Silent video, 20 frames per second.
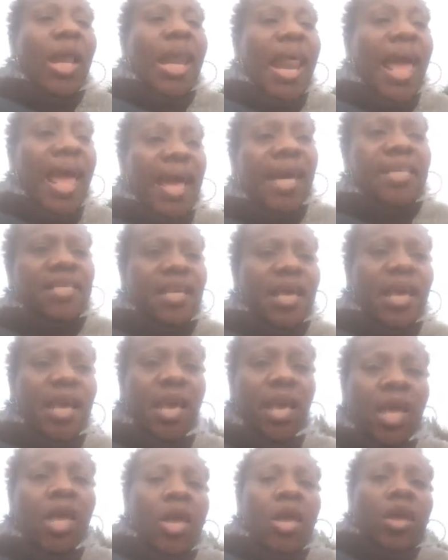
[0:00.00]
legs,
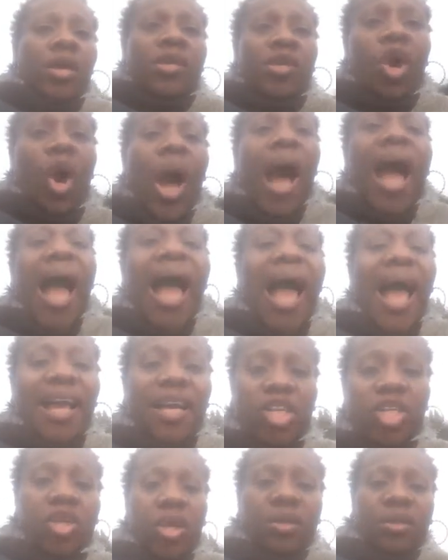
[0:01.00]
your
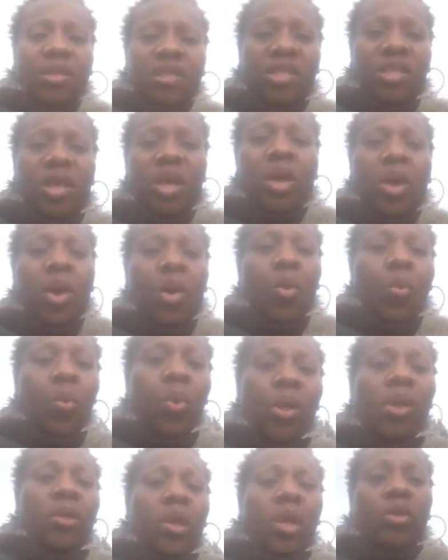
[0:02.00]
actions
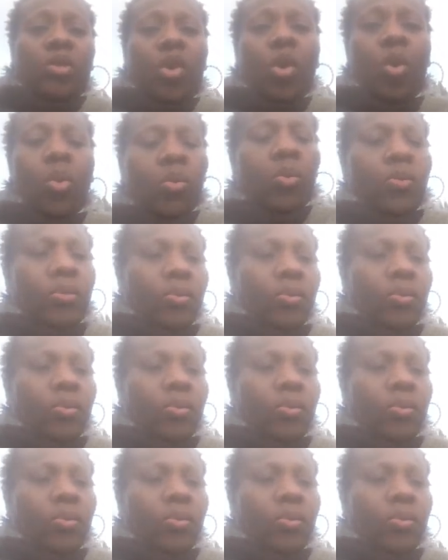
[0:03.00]
will not go.